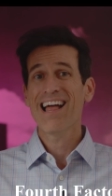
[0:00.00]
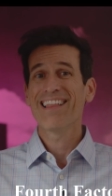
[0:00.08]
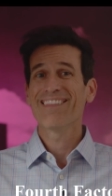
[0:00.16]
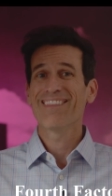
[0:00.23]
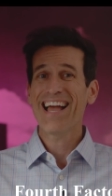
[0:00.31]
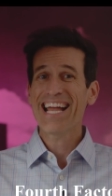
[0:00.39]

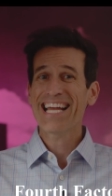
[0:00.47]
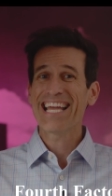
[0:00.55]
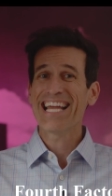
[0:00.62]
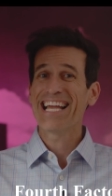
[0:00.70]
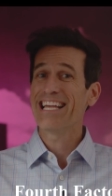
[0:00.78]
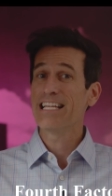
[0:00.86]
like
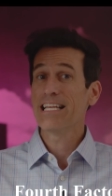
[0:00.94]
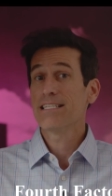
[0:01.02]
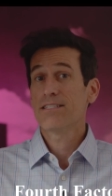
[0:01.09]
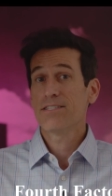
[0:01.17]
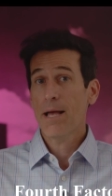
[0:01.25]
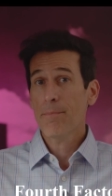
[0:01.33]
it
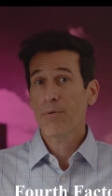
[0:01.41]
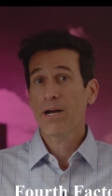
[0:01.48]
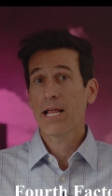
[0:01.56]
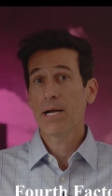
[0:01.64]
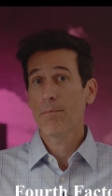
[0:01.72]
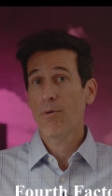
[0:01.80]
is separate
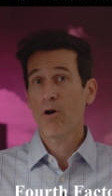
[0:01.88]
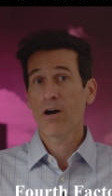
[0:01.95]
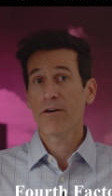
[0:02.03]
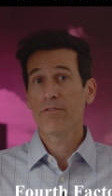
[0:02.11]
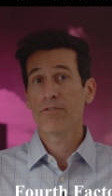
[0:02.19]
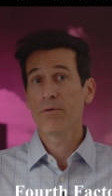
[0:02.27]
and
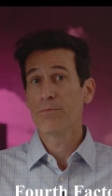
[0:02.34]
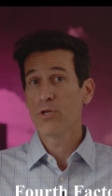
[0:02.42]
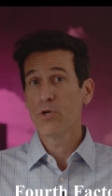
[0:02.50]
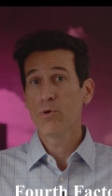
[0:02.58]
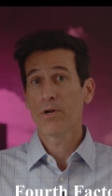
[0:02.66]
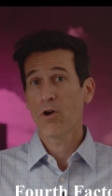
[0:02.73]
apart from
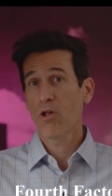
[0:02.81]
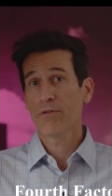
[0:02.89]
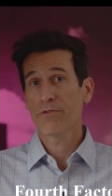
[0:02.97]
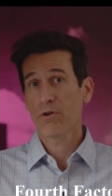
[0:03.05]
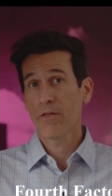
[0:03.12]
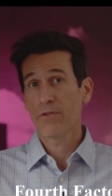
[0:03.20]
you and all
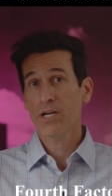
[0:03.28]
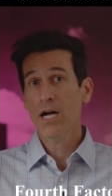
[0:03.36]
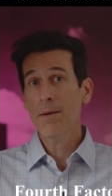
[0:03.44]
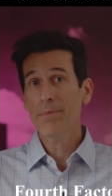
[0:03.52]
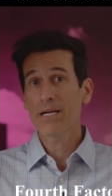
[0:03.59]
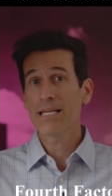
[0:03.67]
of your other
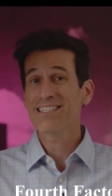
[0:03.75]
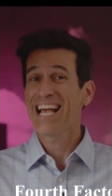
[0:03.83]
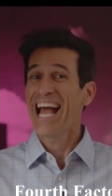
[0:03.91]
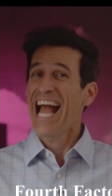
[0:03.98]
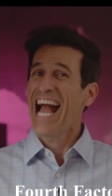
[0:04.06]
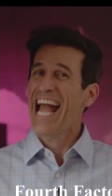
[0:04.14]
companies,
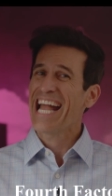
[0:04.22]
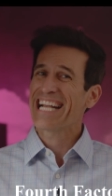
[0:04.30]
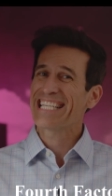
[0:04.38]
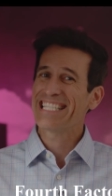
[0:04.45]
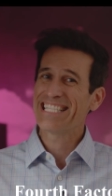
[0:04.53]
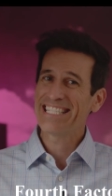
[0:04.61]

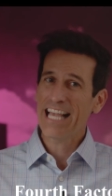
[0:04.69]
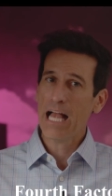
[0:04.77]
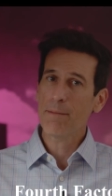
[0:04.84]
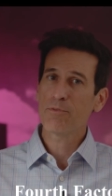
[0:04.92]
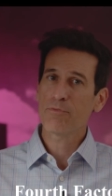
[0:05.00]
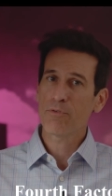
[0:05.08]

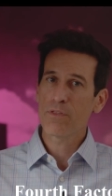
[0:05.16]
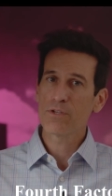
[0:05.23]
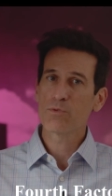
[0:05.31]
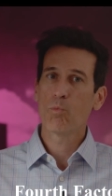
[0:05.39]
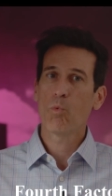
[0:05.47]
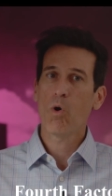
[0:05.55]
except for
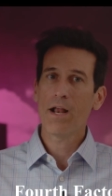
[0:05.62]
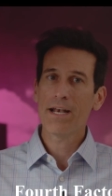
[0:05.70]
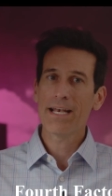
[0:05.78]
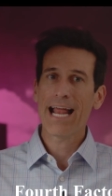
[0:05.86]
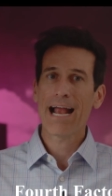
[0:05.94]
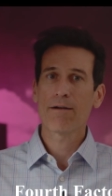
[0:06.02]
this
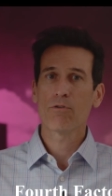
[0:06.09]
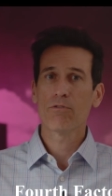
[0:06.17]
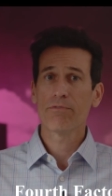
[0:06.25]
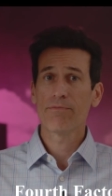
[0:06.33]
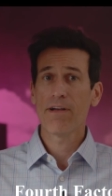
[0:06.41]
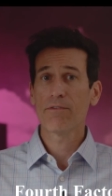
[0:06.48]
one
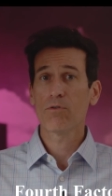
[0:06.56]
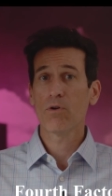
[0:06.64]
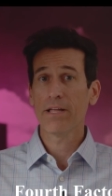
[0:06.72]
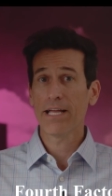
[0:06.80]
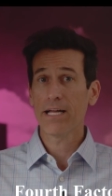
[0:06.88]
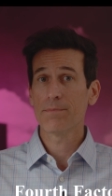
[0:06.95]
narrow
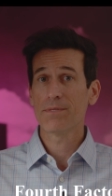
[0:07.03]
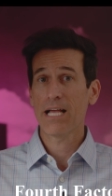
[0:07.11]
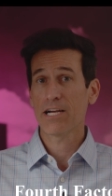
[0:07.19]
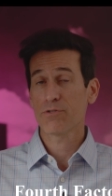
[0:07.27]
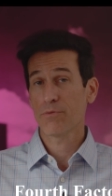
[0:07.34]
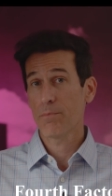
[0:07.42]
federal income
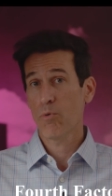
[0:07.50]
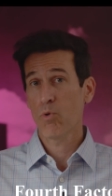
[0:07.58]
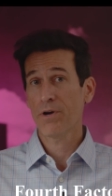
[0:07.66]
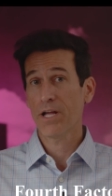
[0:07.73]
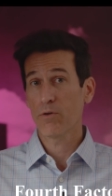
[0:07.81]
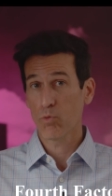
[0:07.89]
tax
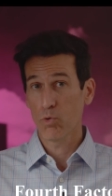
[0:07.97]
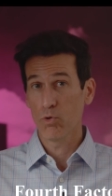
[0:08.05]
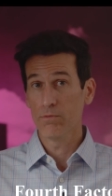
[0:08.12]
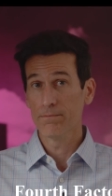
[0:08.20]
reporting rule.